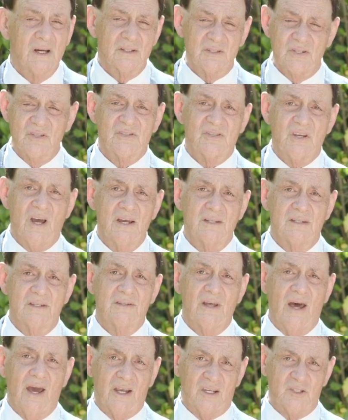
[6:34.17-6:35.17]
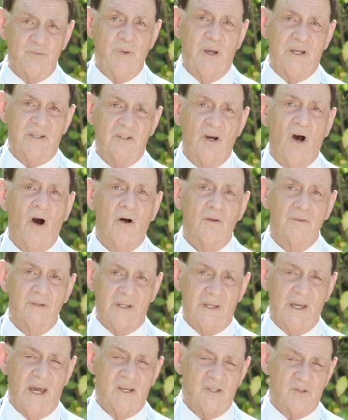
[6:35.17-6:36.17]
to say that they expect to hold the
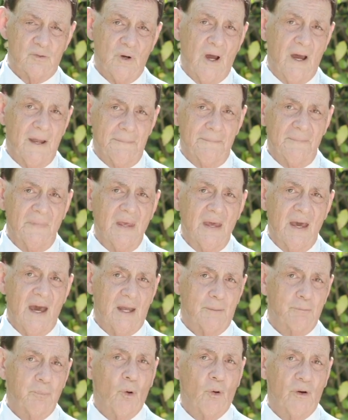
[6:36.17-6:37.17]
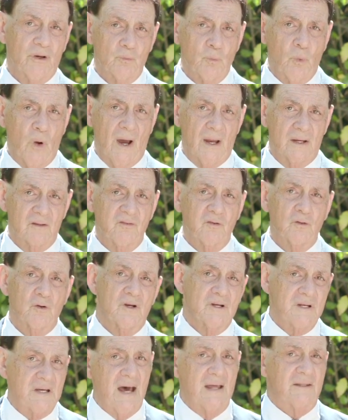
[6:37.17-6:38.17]
cash rate at 0.1
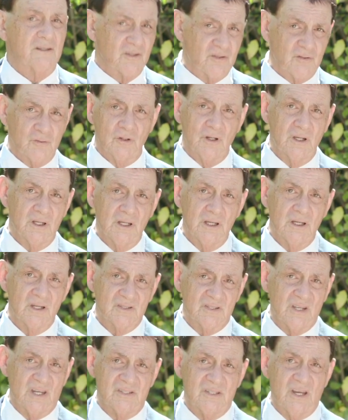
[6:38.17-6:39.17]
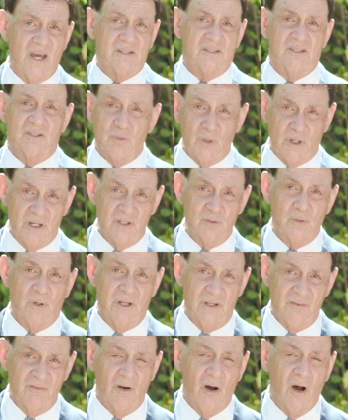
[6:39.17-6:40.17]
for another 3 years. That's out to
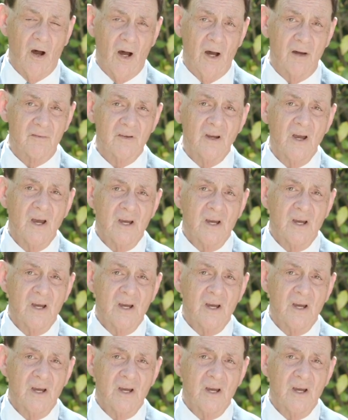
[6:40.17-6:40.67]
2025.